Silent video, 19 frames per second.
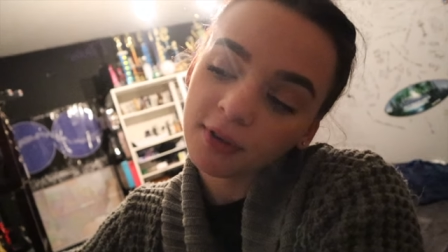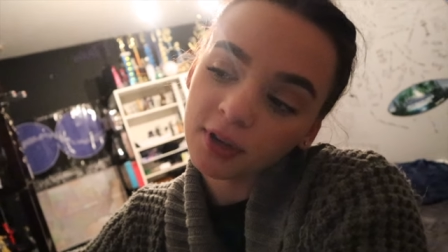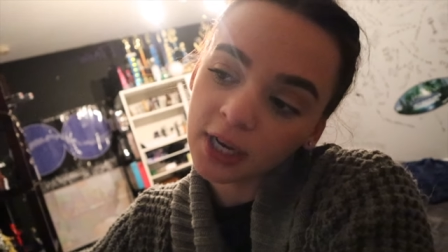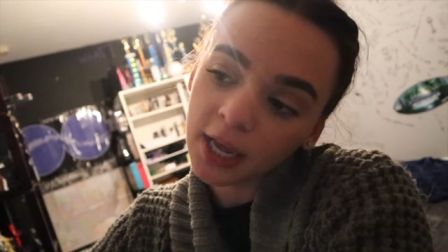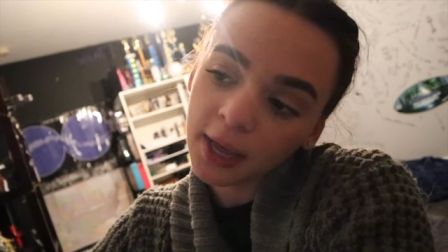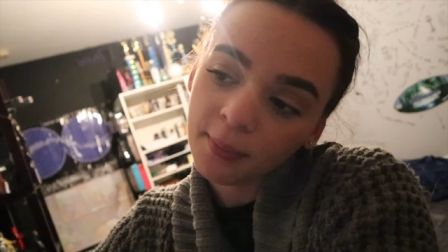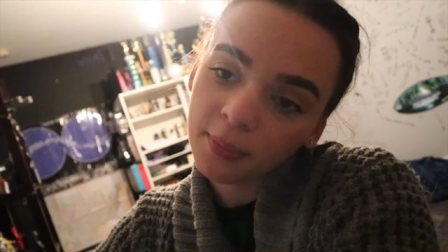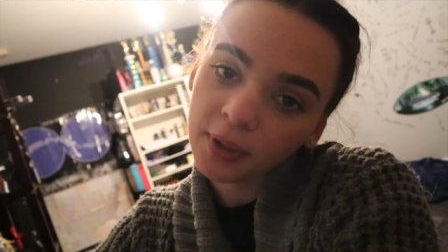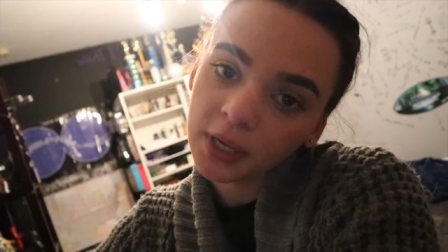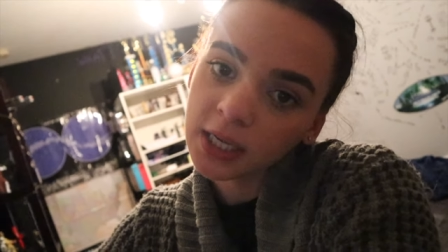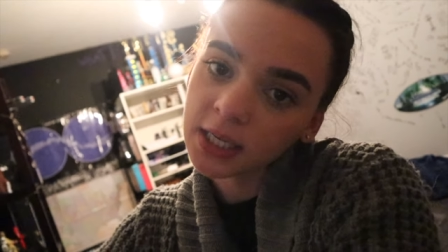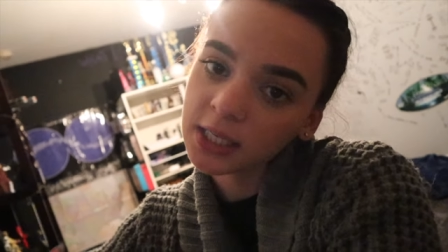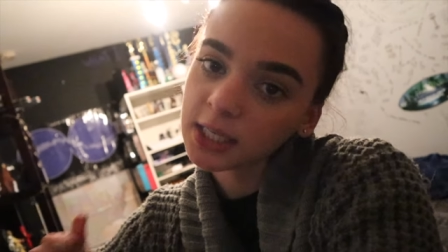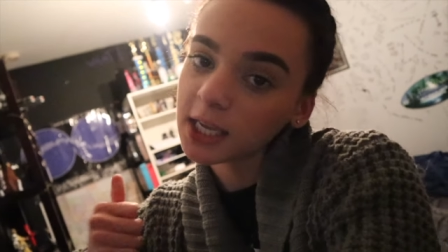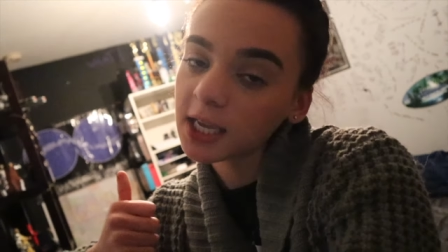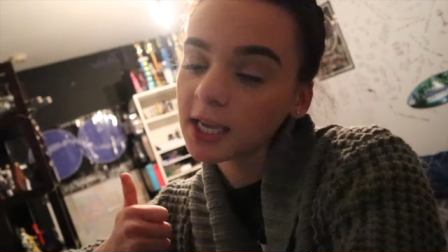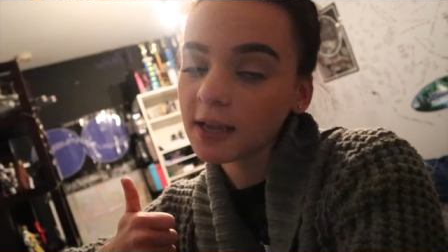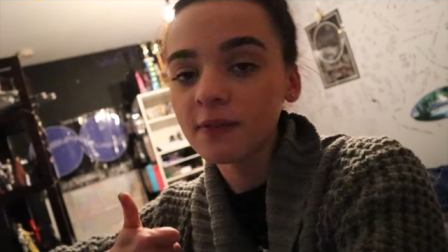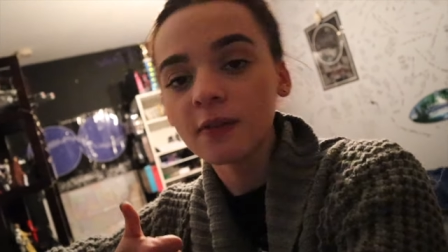if you did,
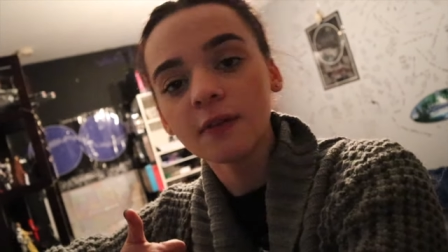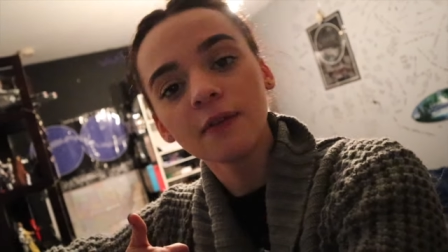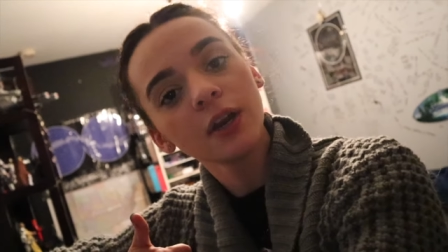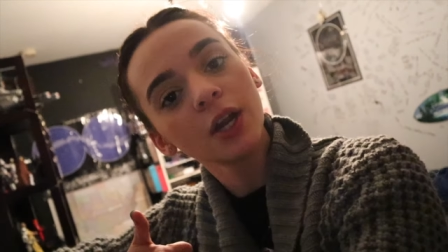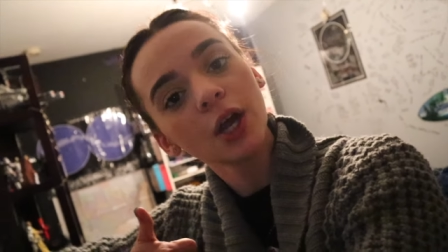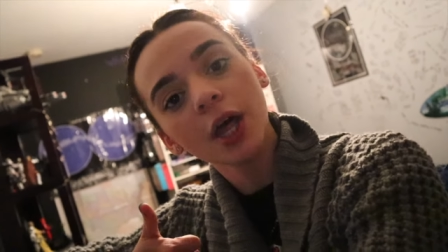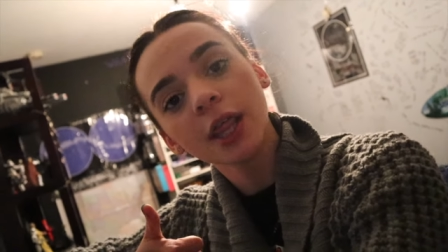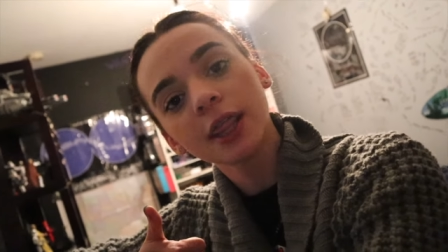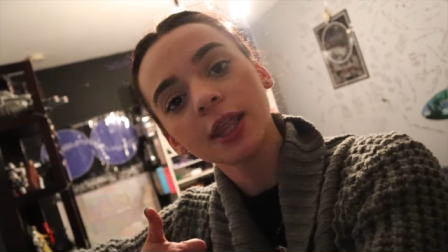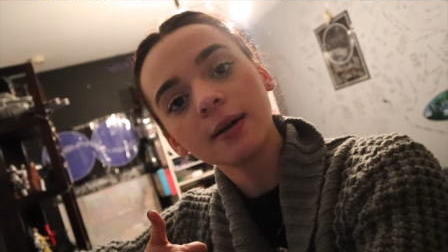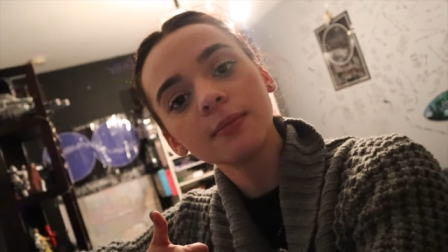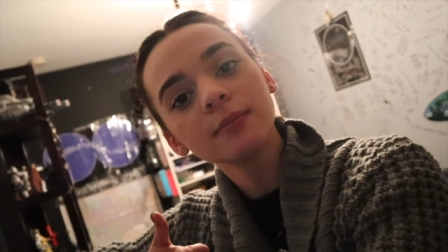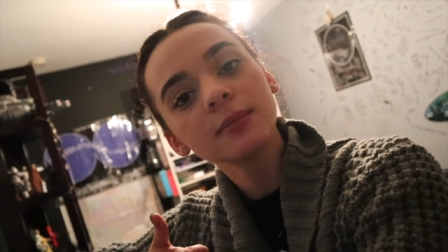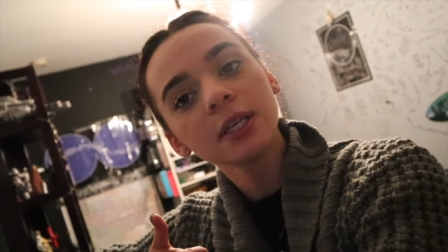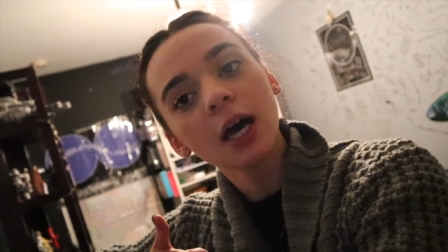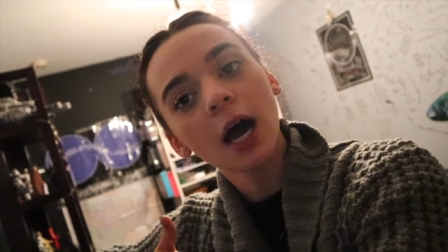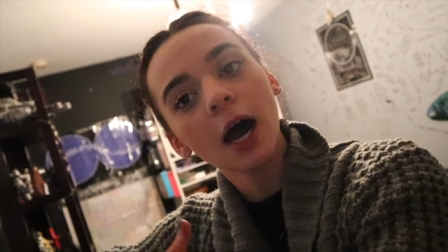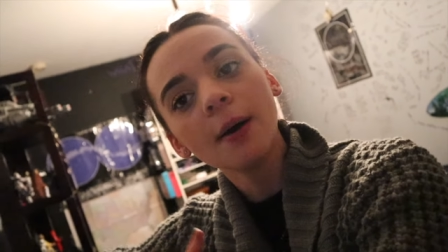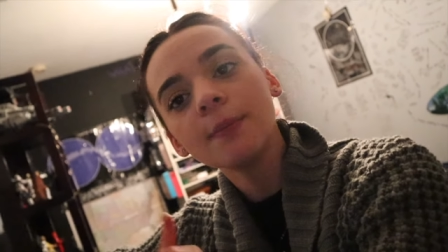please give the video a
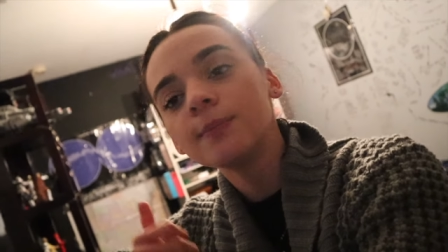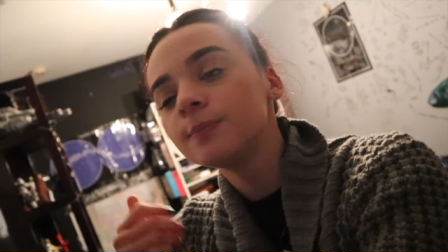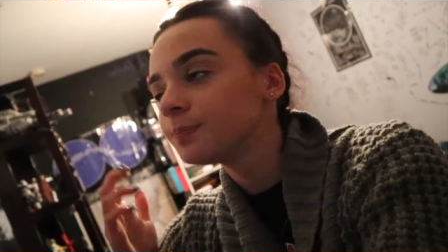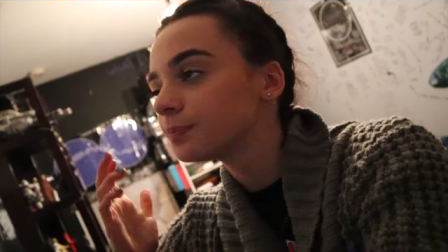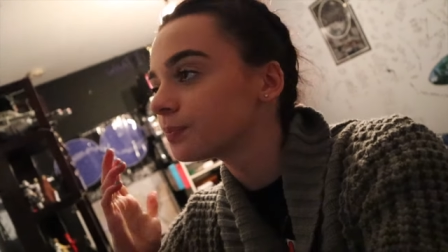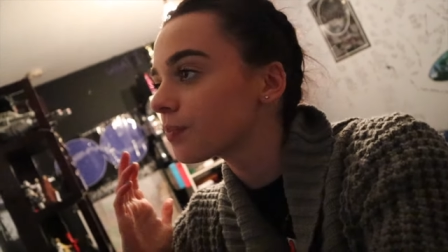thumbs up,